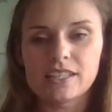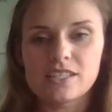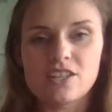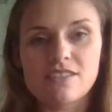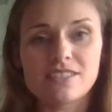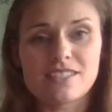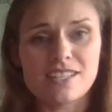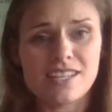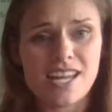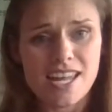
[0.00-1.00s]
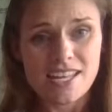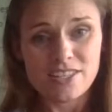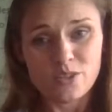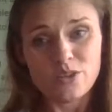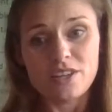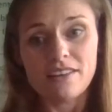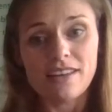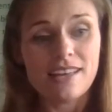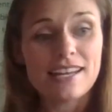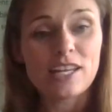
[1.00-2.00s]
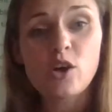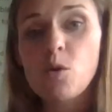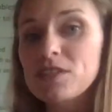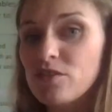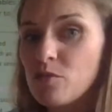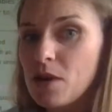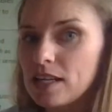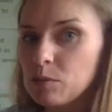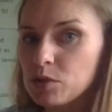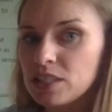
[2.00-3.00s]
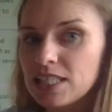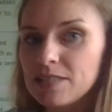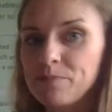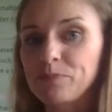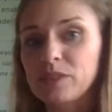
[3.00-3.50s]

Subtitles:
I know there's a delay, so any comments from anybody?